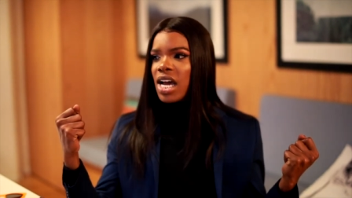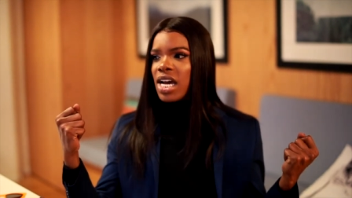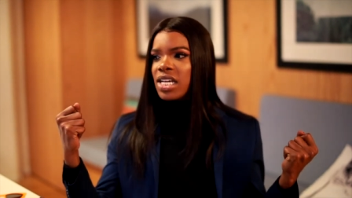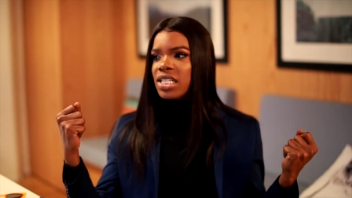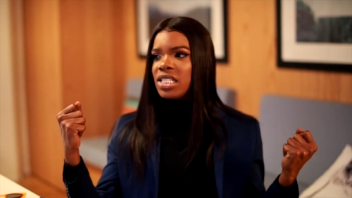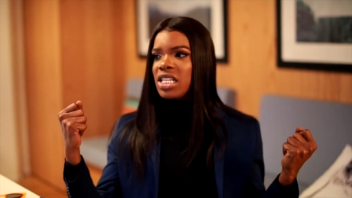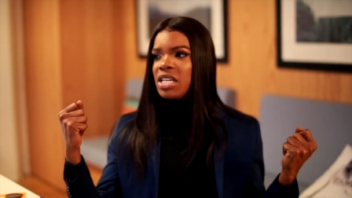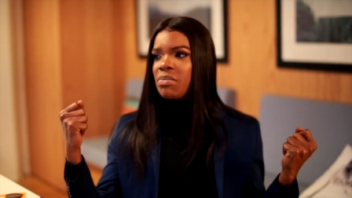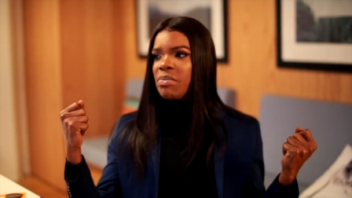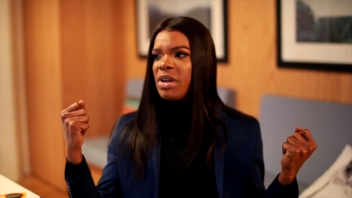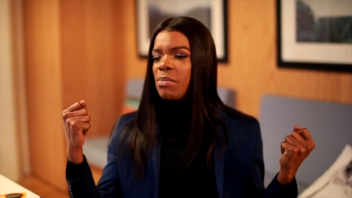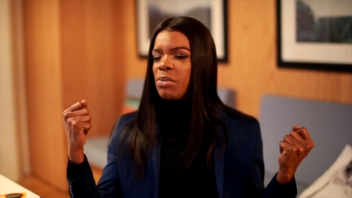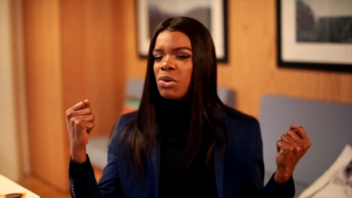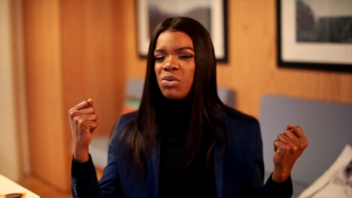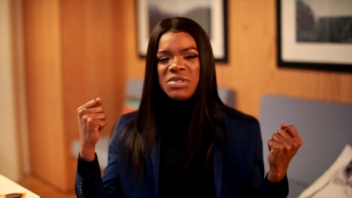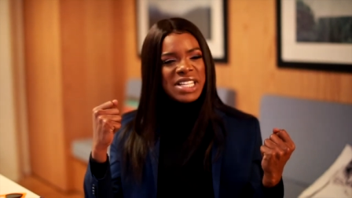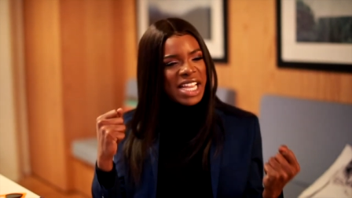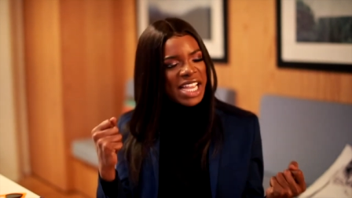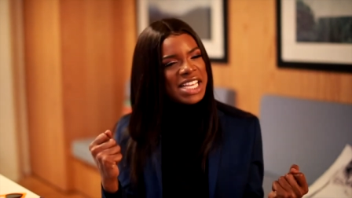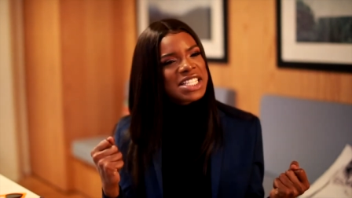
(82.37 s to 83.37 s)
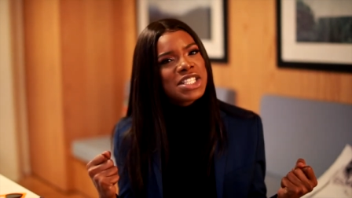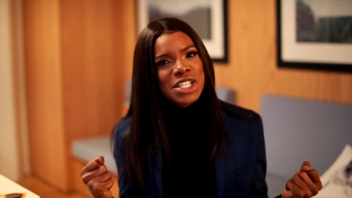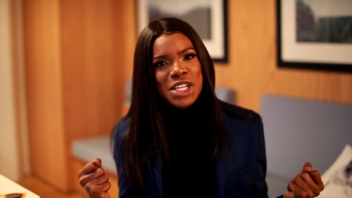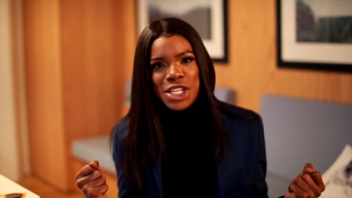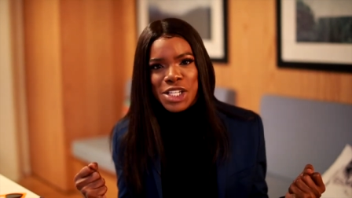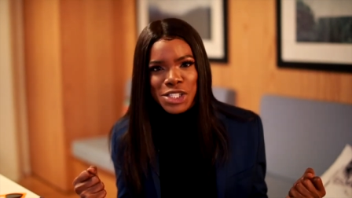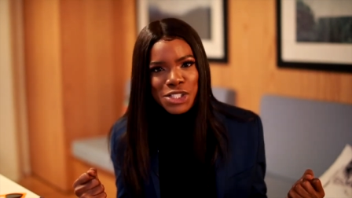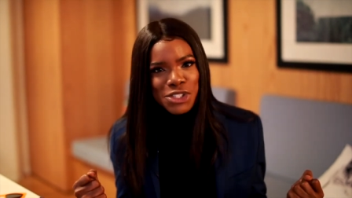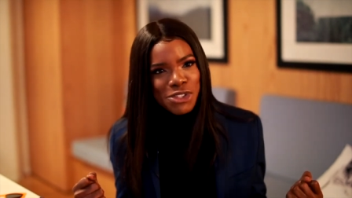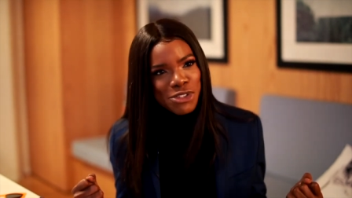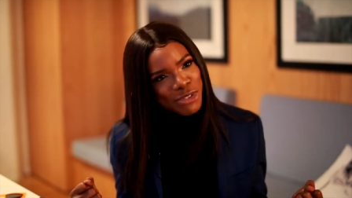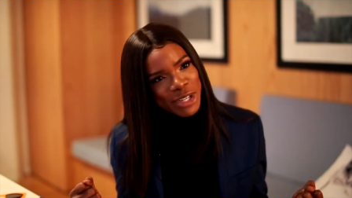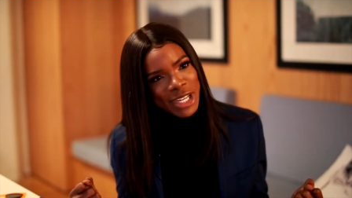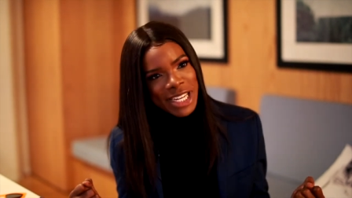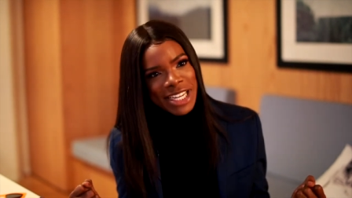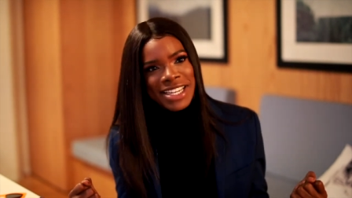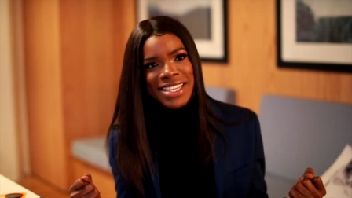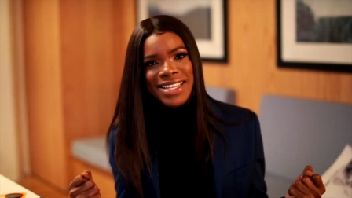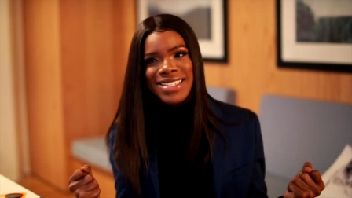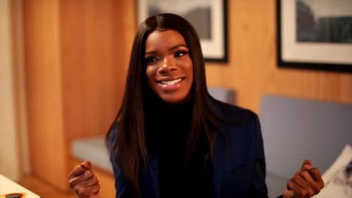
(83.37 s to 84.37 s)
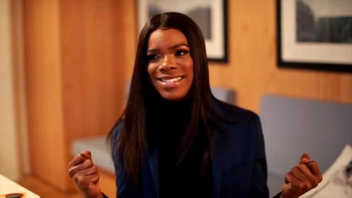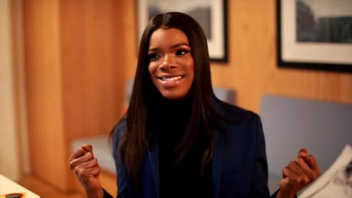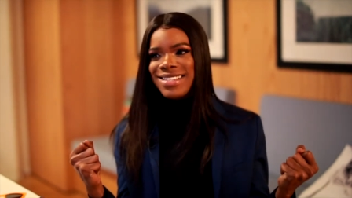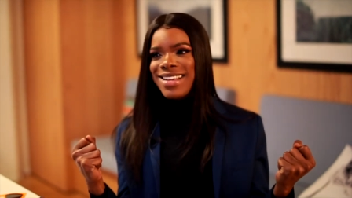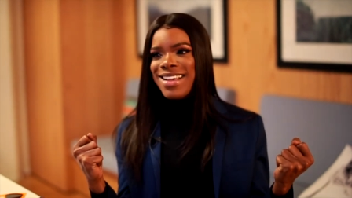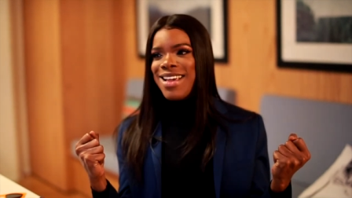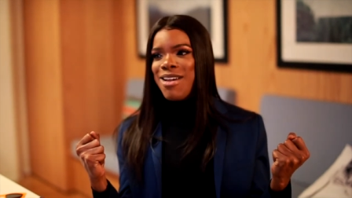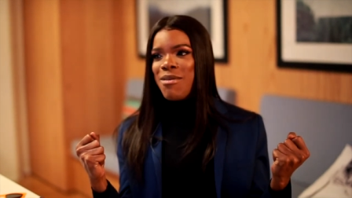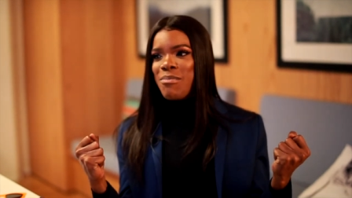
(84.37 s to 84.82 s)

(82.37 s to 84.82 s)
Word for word: I see people dancing in the streets,